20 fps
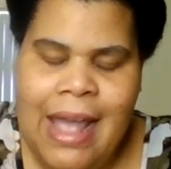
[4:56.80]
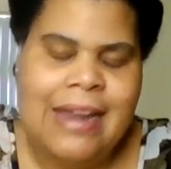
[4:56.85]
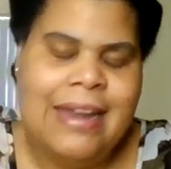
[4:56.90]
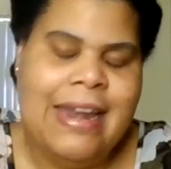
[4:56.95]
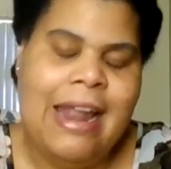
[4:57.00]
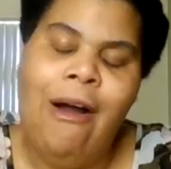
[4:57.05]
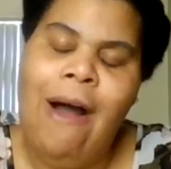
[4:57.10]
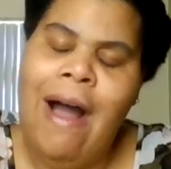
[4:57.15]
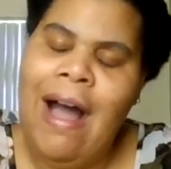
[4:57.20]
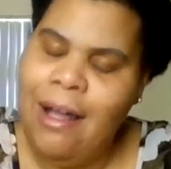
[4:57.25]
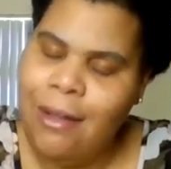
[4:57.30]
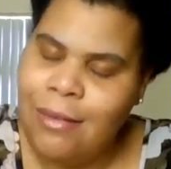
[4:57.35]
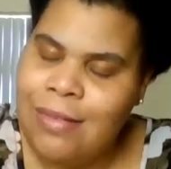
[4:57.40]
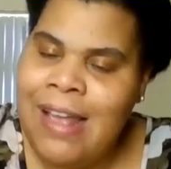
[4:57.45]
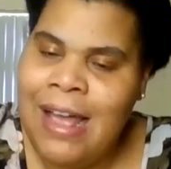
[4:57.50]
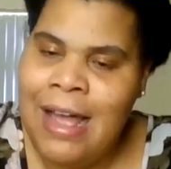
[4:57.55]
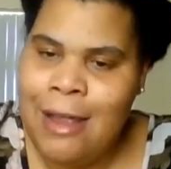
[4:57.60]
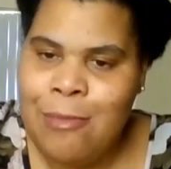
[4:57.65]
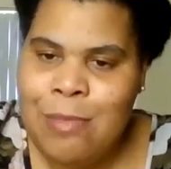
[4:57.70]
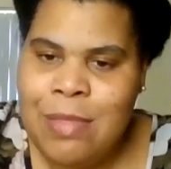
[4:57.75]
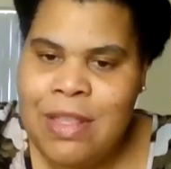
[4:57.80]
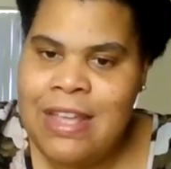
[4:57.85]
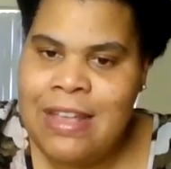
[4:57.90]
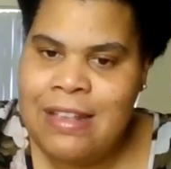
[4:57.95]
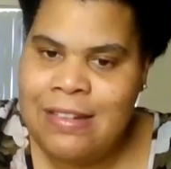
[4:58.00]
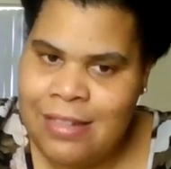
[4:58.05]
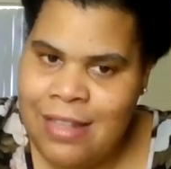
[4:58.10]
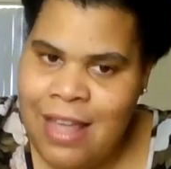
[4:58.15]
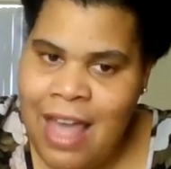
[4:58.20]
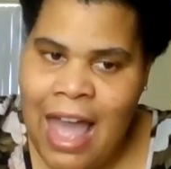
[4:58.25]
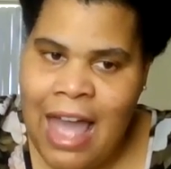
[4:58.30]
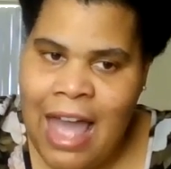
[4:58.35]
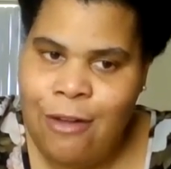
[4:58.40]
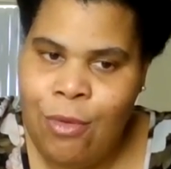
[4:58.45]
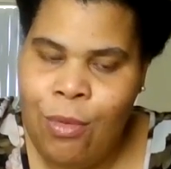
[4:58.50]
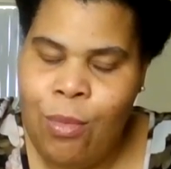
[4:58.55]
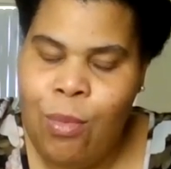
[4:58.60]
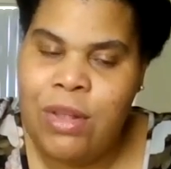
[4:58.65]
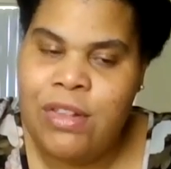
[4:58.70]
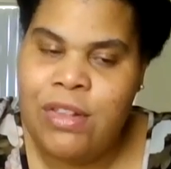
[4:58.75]
Now, how timely is that
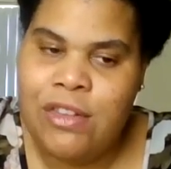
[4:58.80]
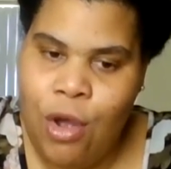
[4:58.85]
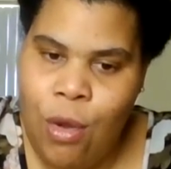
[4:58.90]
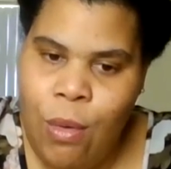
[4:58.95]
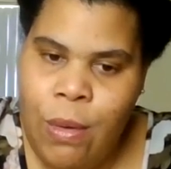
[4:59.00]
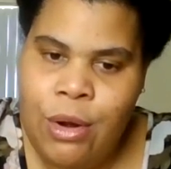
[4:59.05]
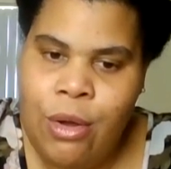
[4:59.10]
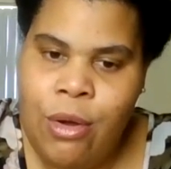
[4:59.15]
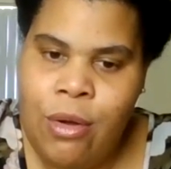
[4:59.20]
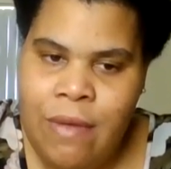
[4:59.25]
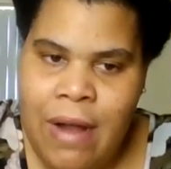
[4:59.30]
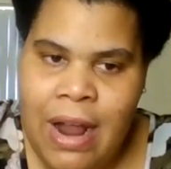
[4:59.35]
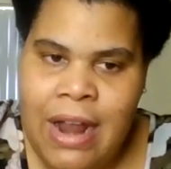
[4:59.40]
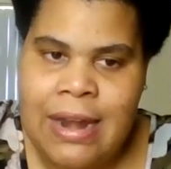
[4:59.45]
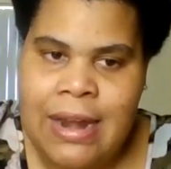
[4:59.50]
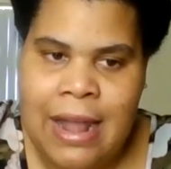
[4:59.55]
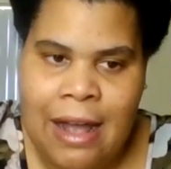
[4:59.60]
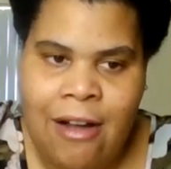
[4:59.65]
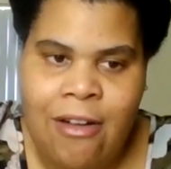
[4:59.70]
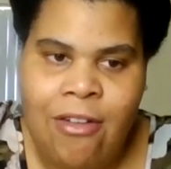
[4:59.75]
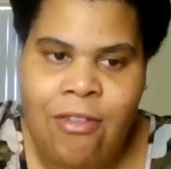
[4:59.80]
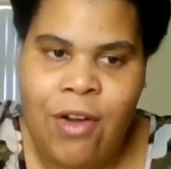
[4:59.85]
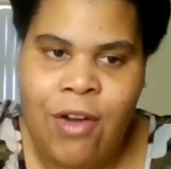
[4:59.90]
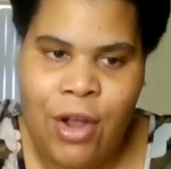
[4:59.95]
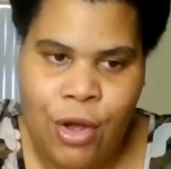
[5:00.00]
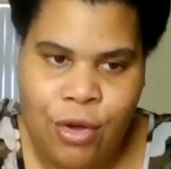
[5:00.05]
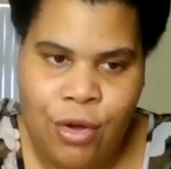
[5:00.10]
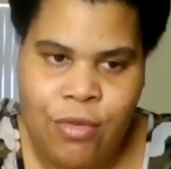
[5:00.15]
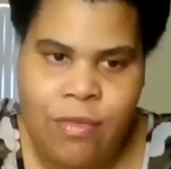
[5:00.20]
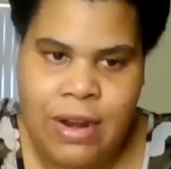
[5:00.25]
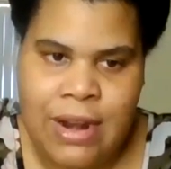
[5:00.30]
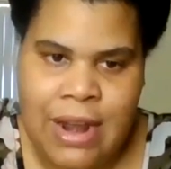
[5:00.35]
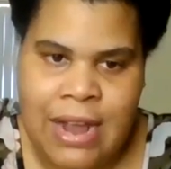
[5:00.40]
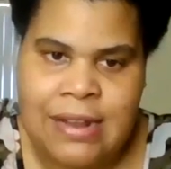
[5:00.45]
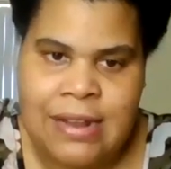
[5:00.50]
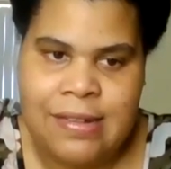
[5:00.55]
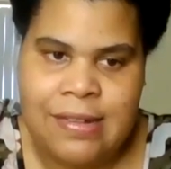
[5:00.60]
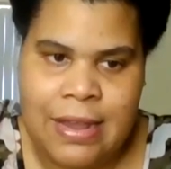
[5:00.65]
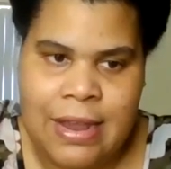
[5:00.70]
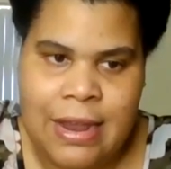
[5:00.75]
with what's going on right now for
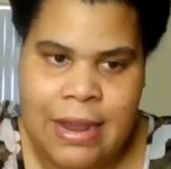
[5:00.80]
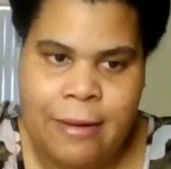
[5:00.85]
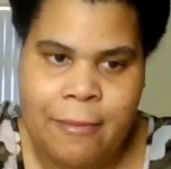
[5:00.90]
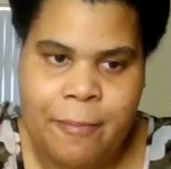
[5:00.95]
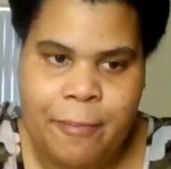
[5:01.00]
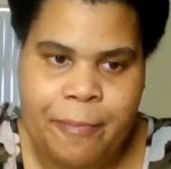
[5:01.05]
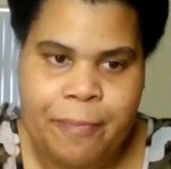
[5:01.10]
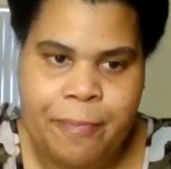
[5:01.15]
COVID-19?